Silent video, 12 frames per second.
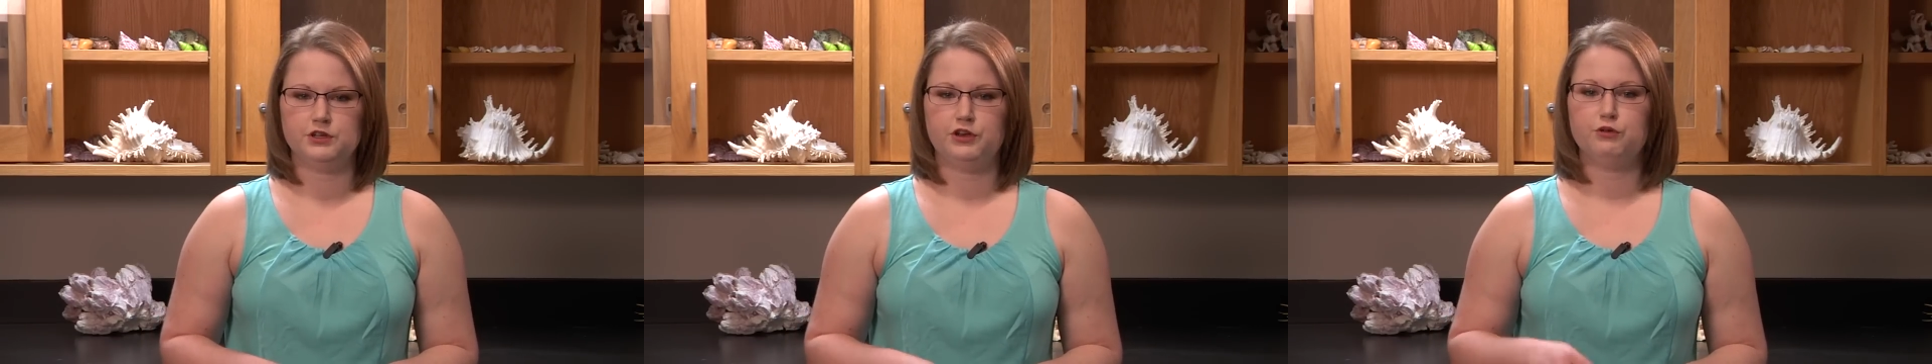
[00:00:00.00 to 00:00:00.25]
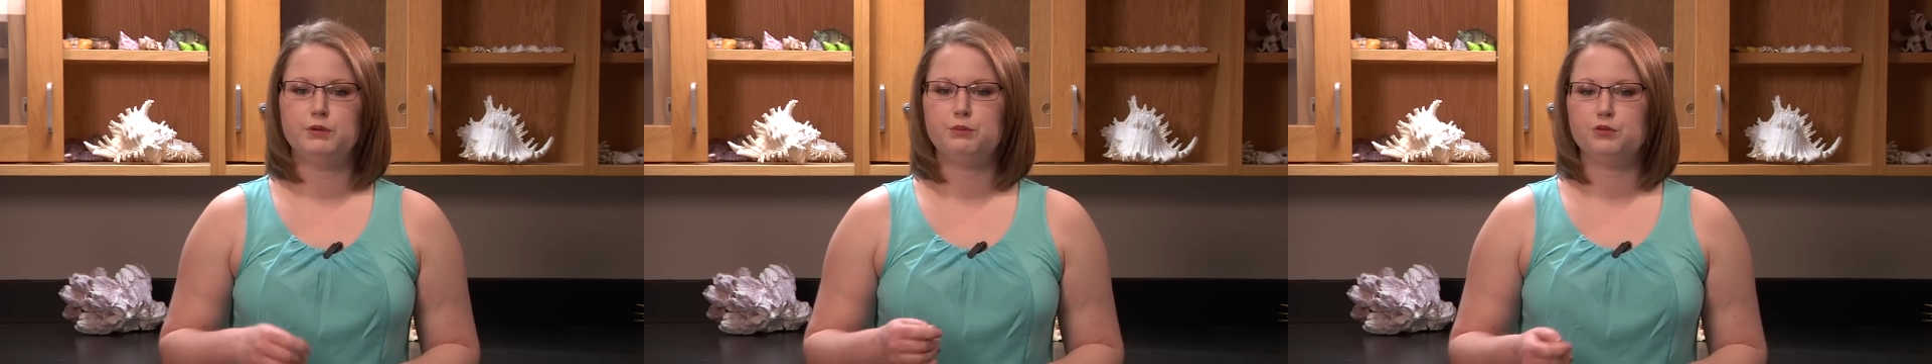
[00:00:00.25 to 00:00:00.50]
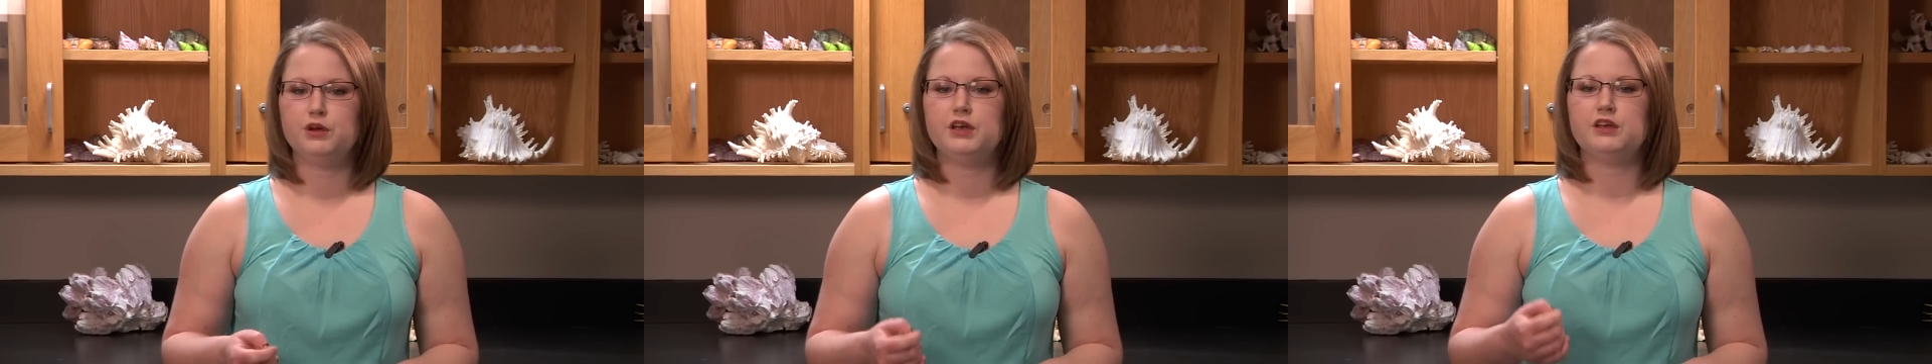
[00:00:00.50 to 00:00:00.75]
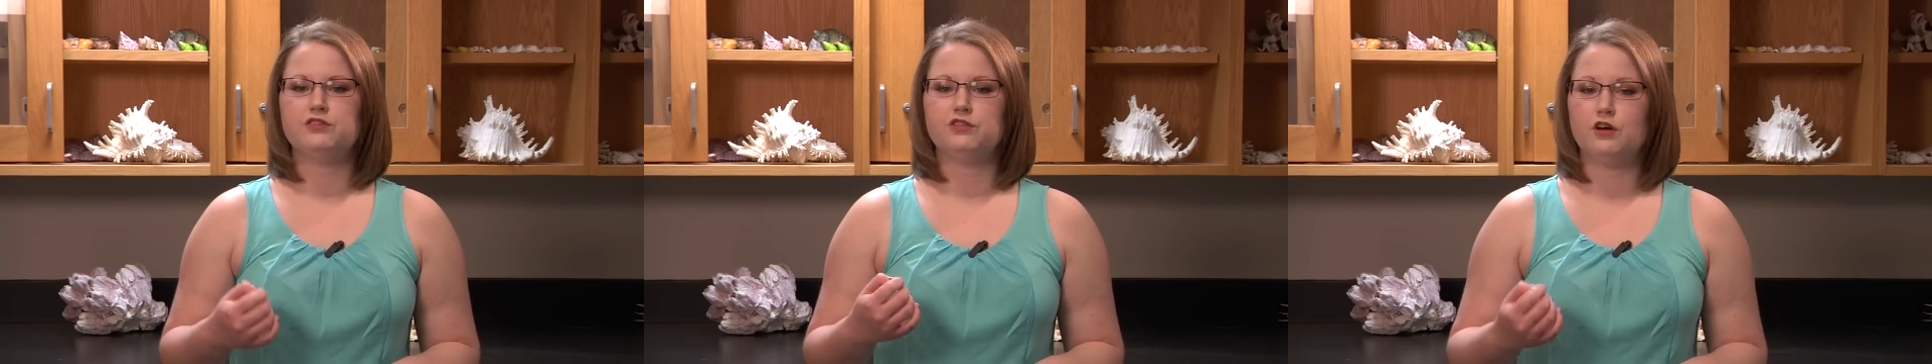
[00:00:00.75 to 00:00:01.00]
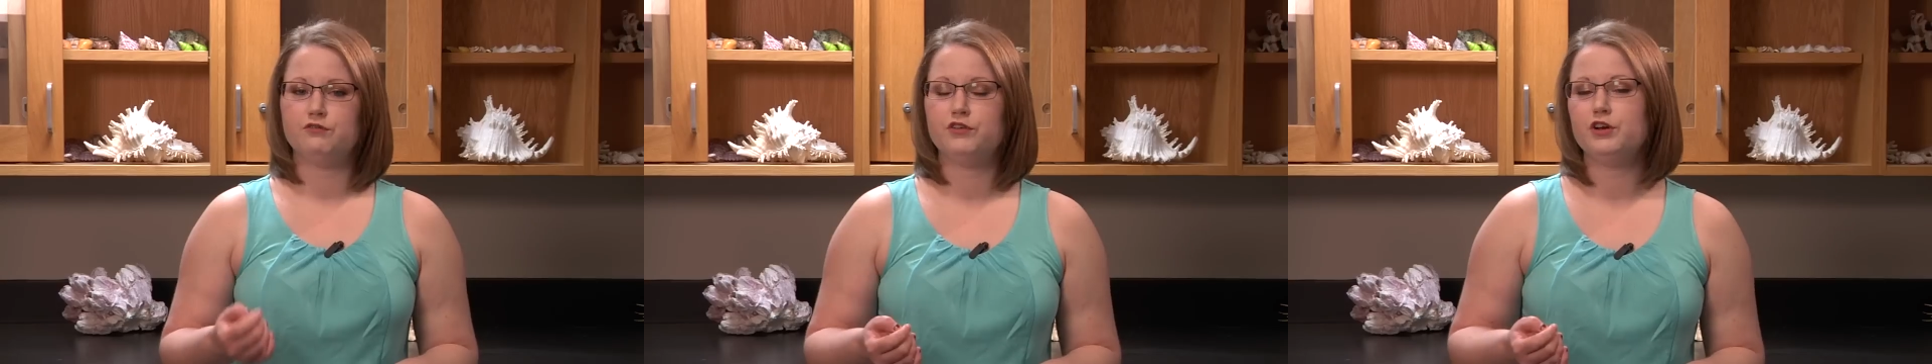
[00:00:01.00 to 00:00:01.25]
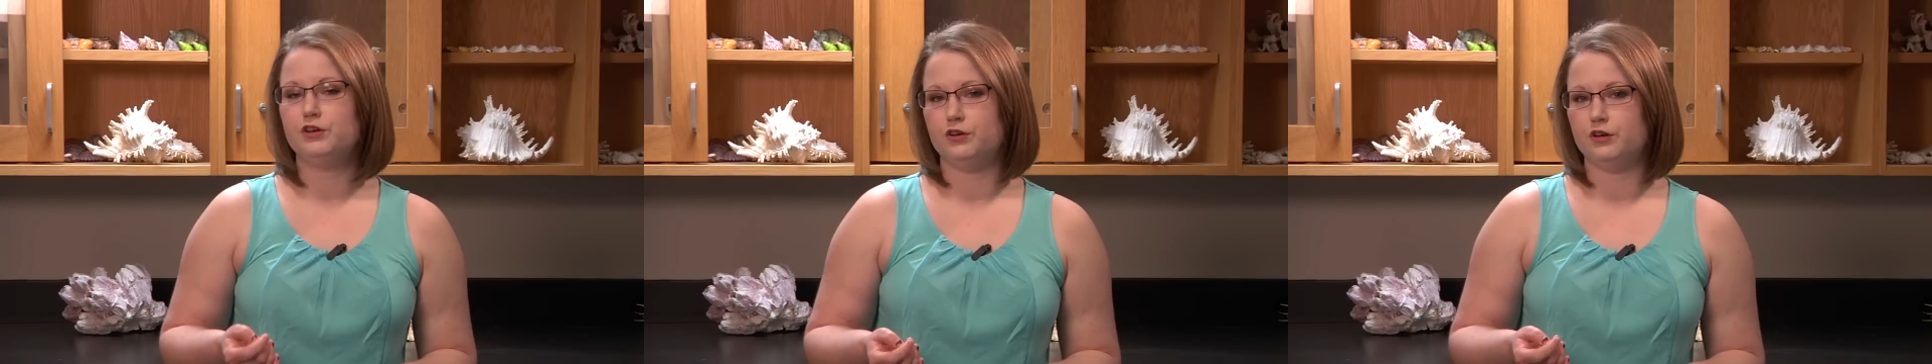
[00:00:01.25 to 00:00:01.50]
Your memory is not
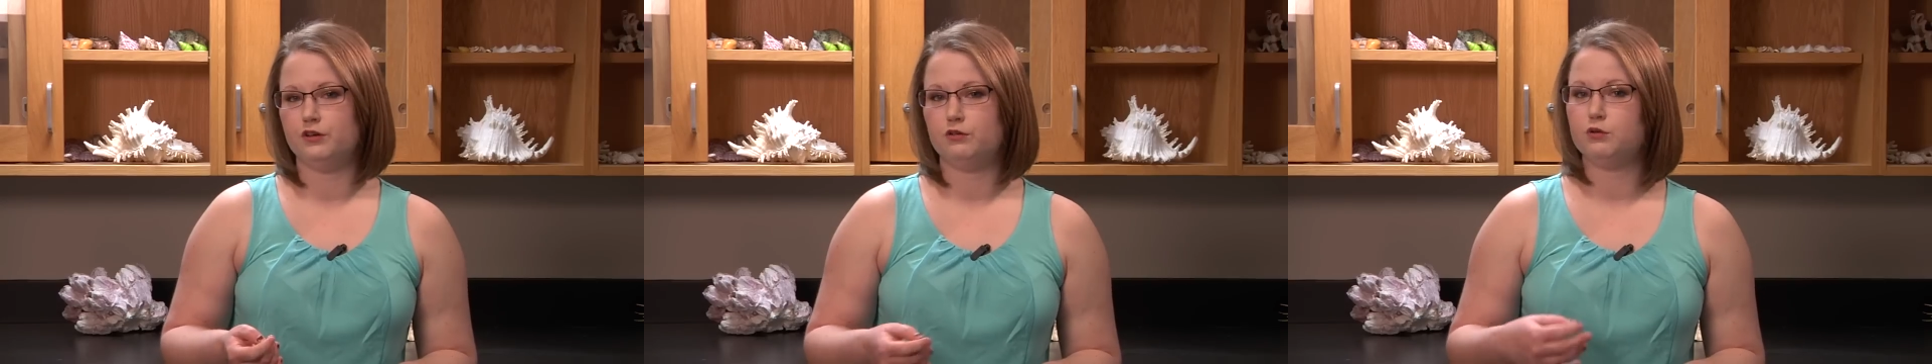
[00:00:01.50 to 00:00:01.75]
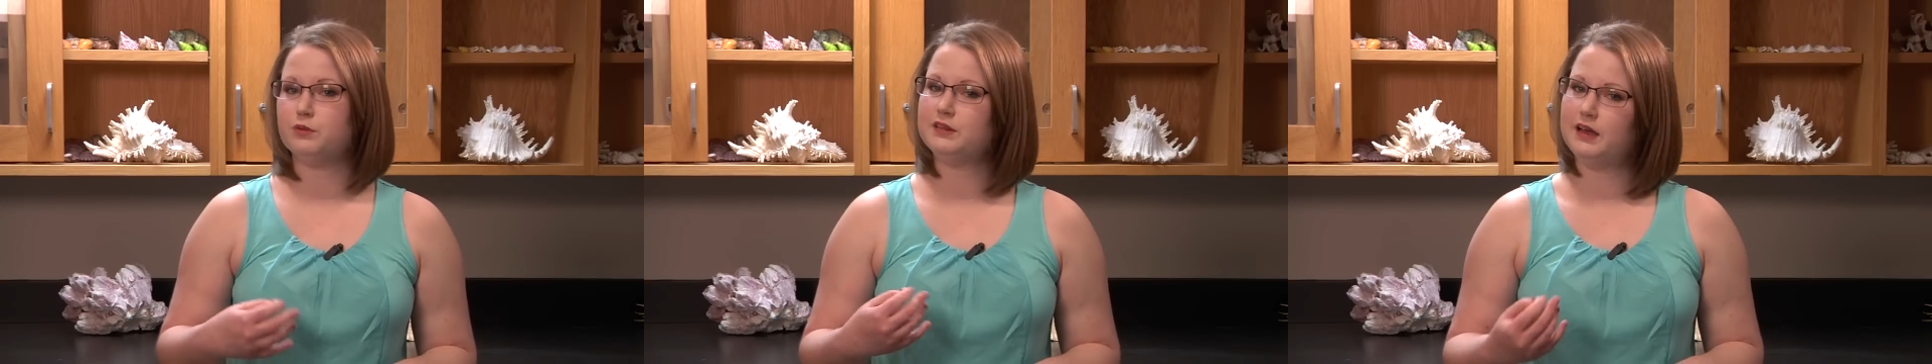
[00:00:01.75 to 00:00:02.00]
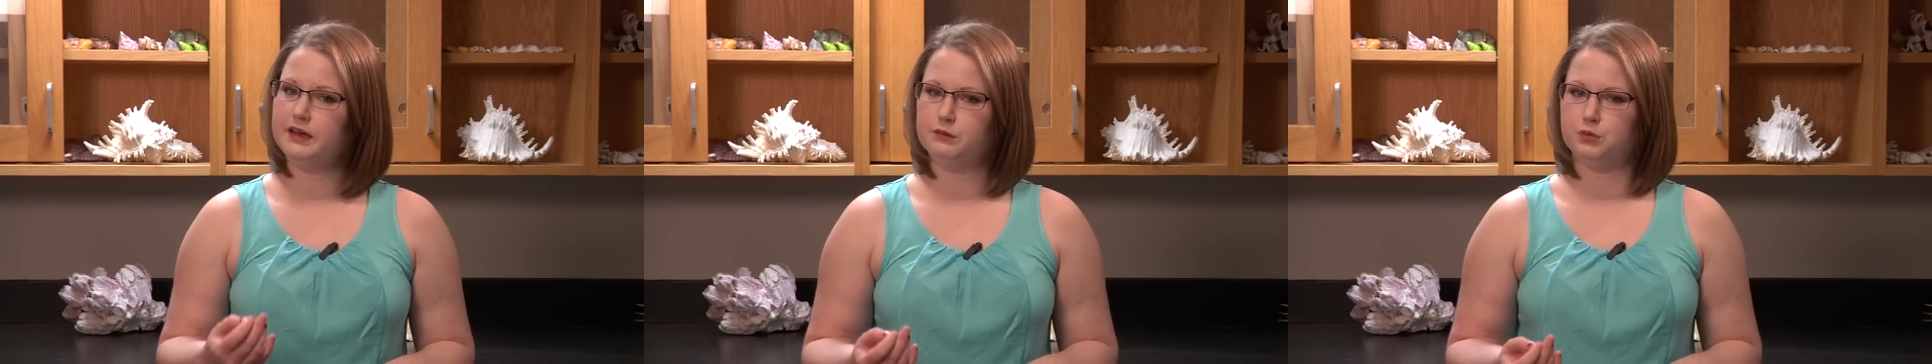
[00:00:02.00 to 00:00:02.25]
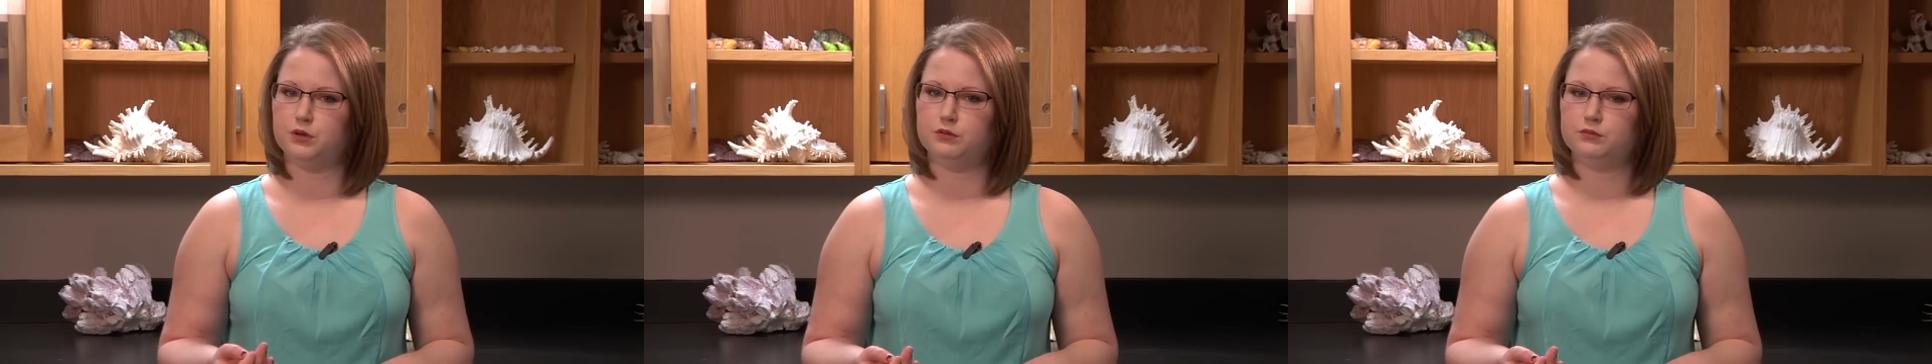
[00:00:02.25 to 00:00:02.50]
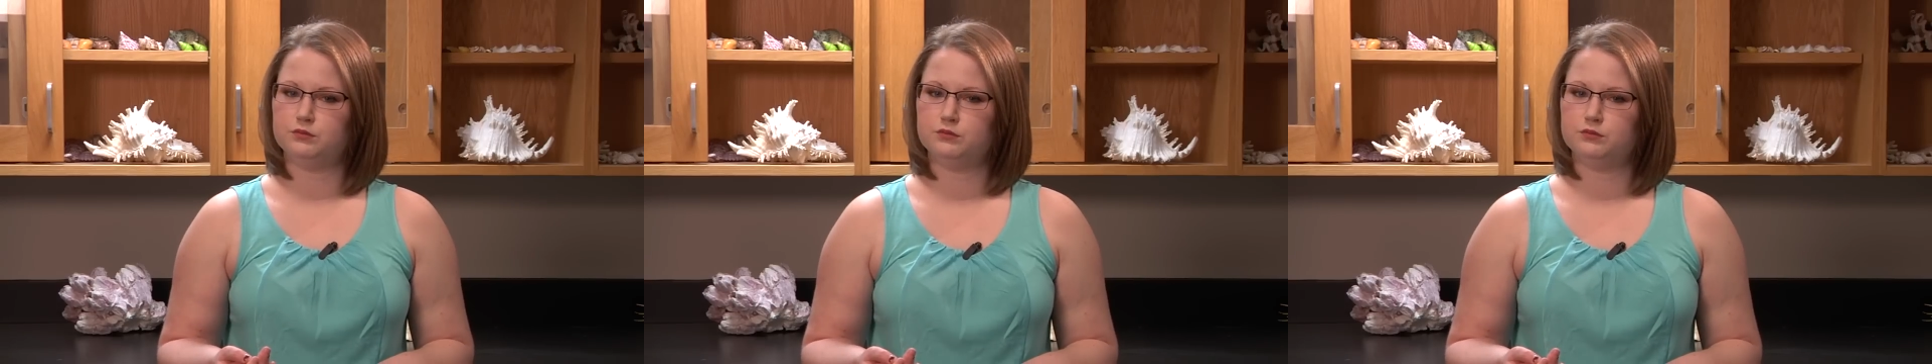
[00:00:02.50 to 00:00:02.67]
very good or reliable.